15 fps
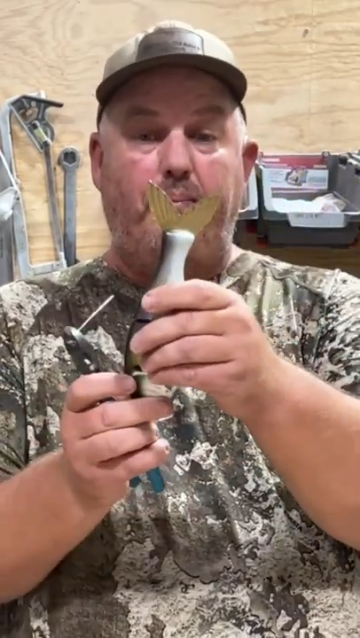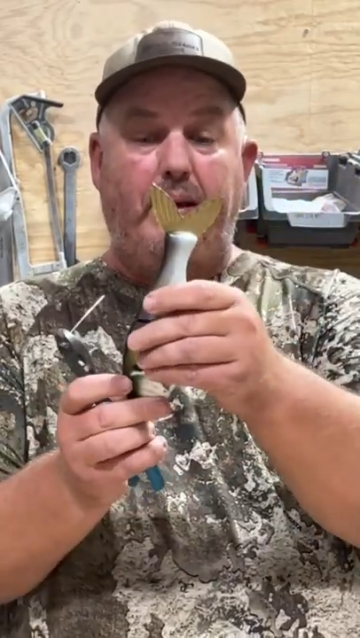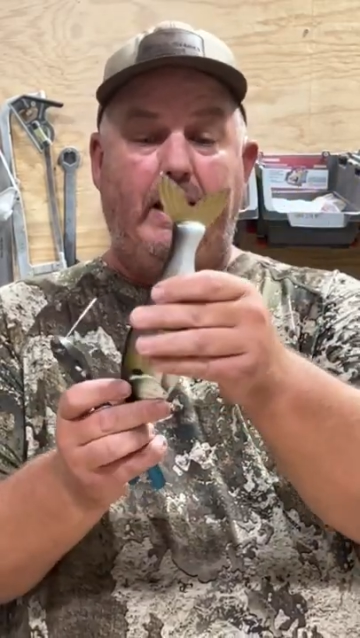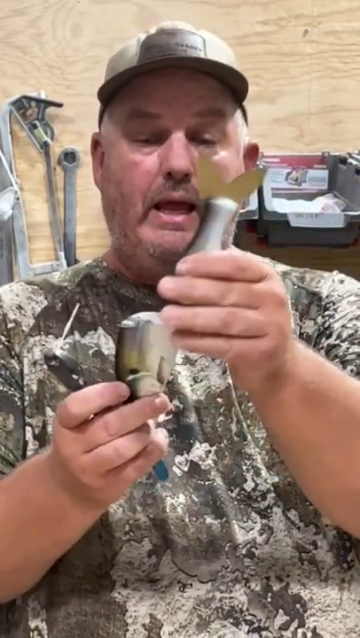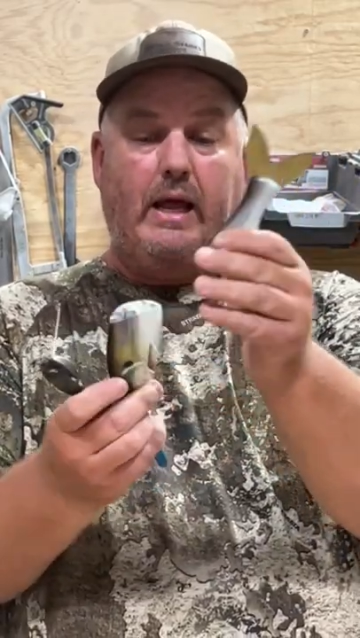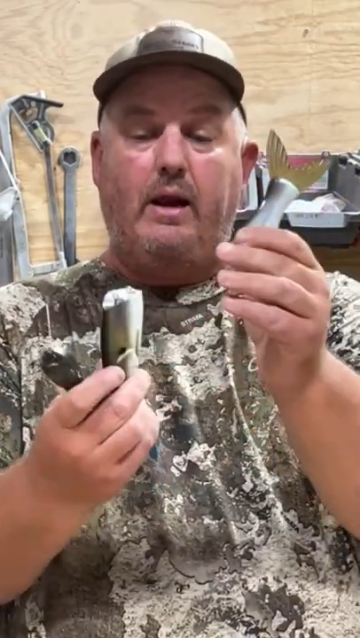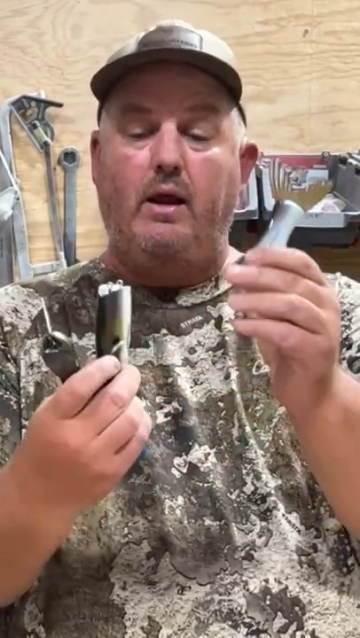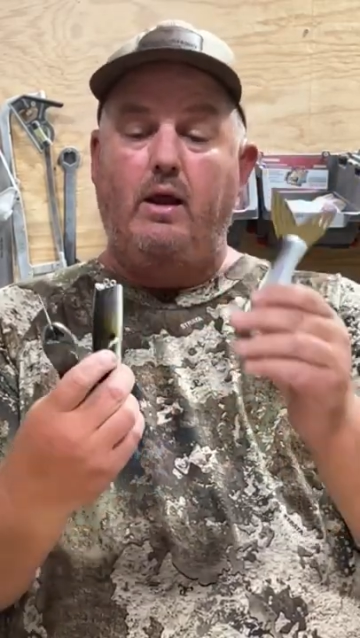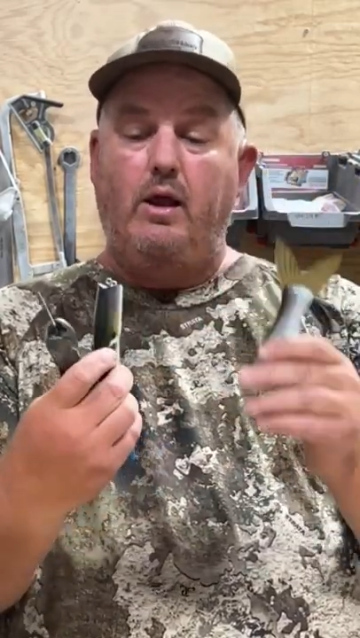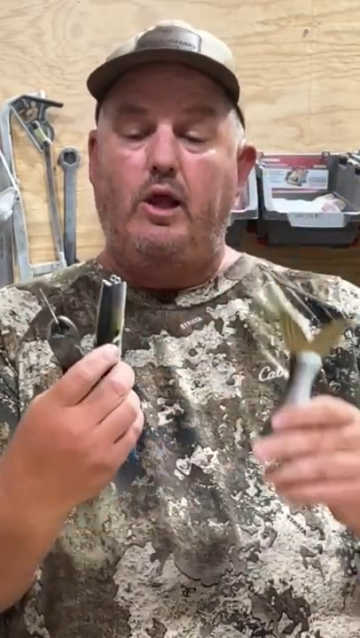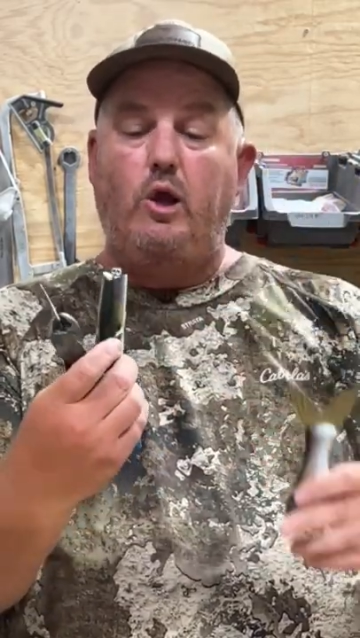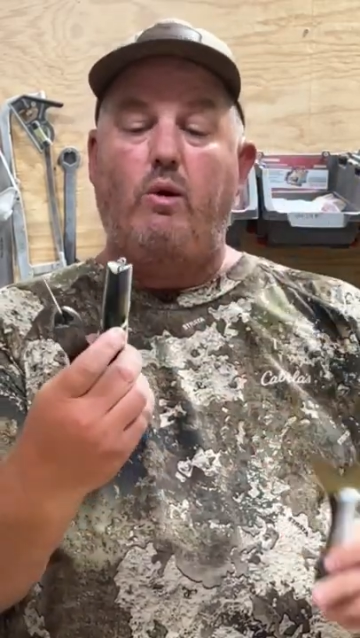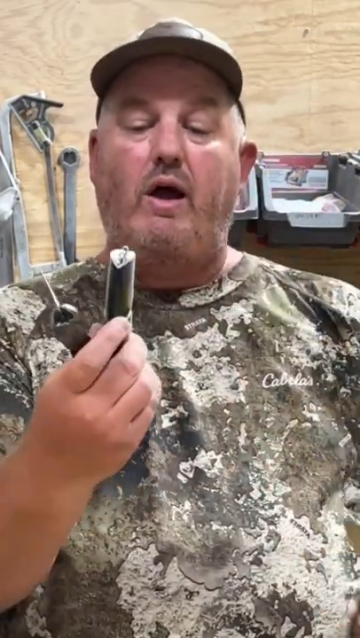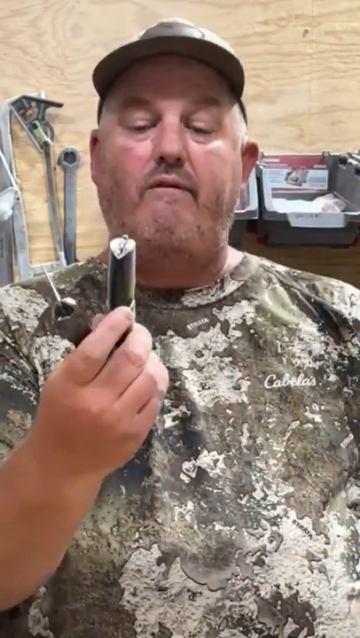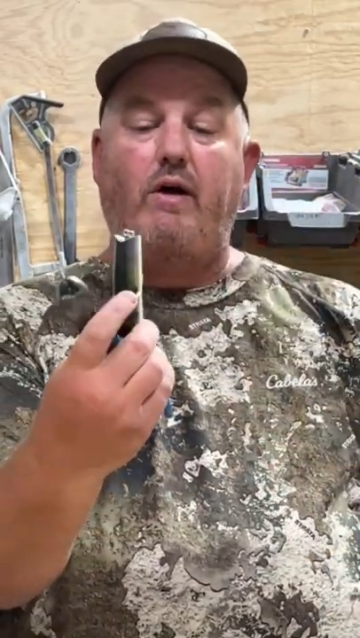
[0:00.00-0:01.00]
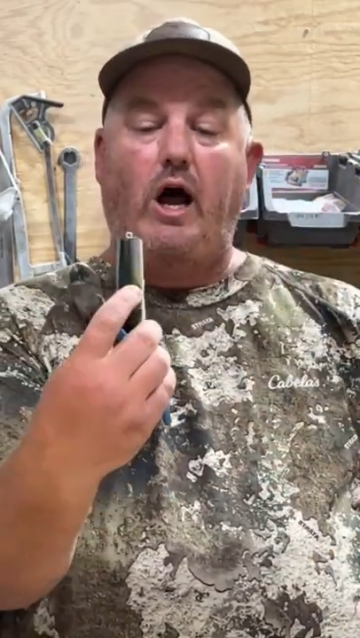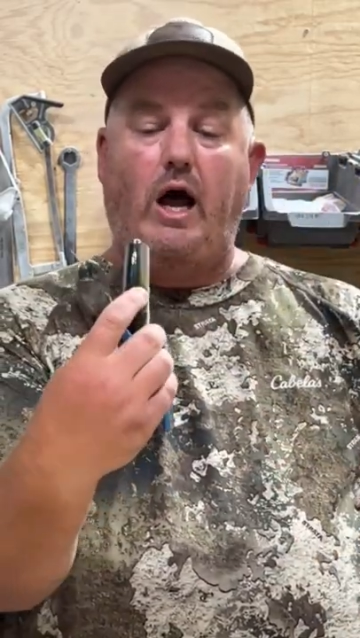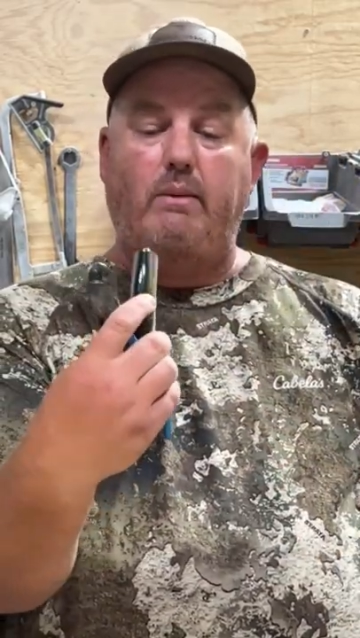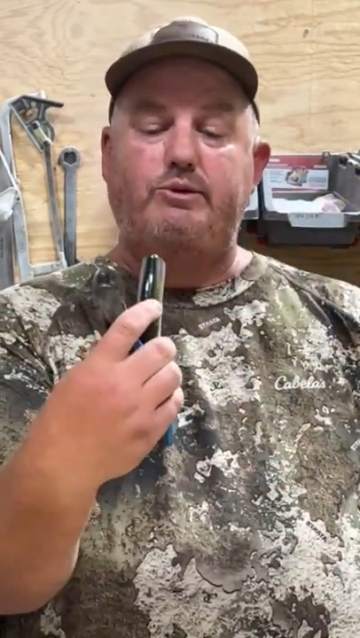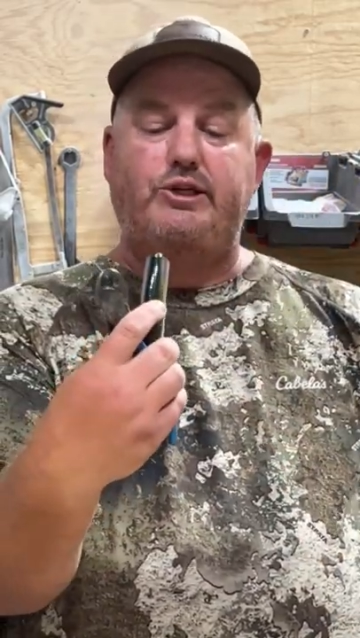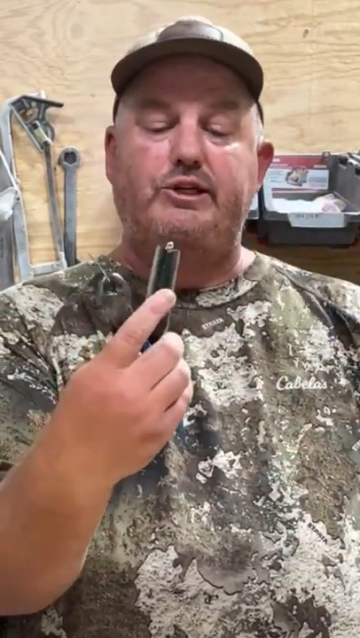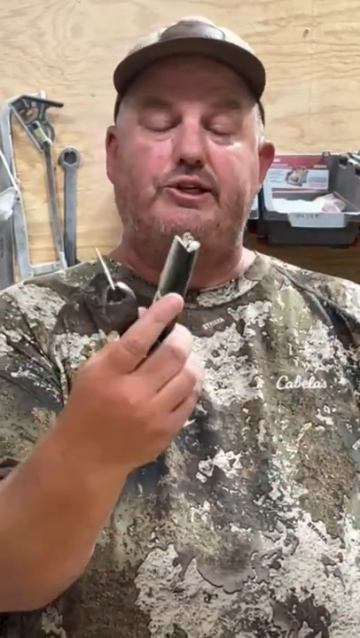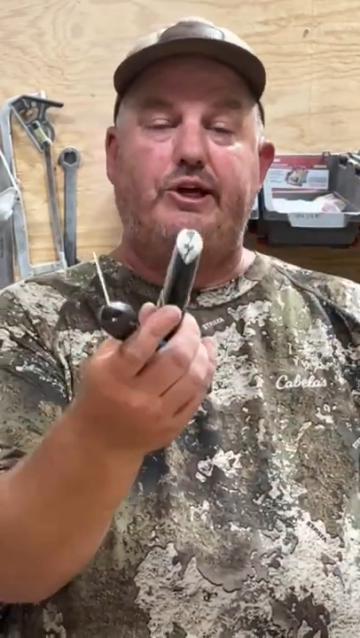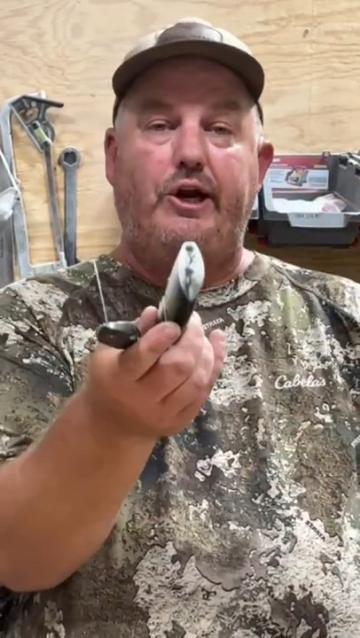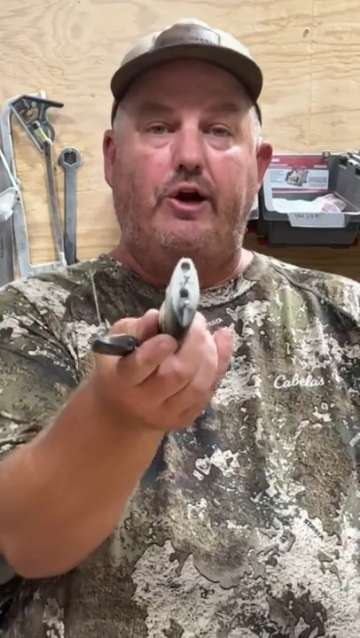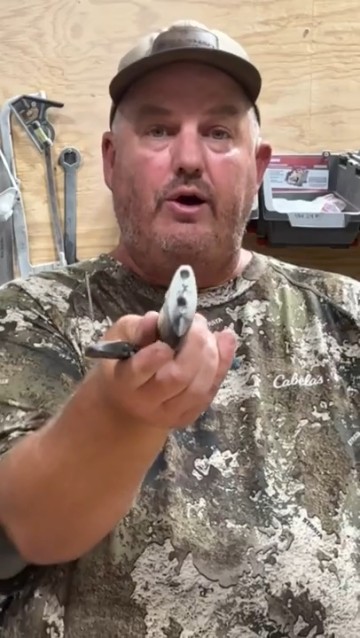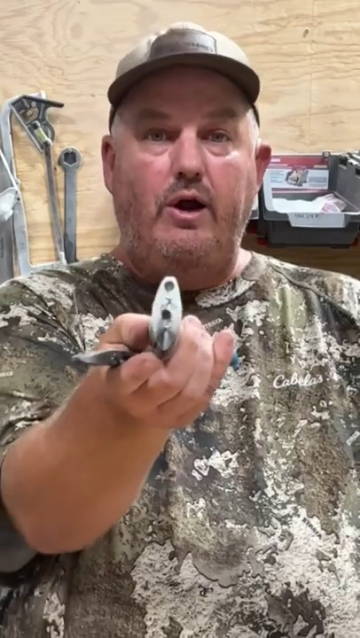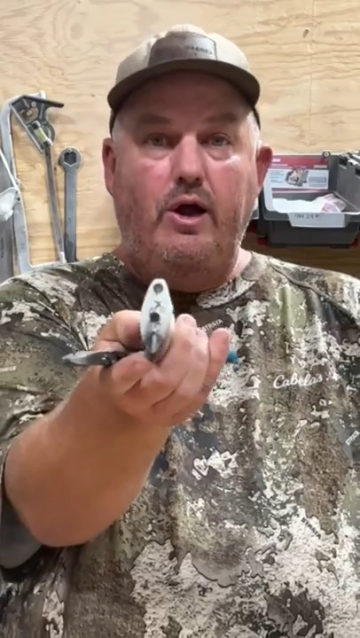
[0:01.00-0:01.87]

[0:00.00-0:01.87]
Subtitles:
pin, you have options here.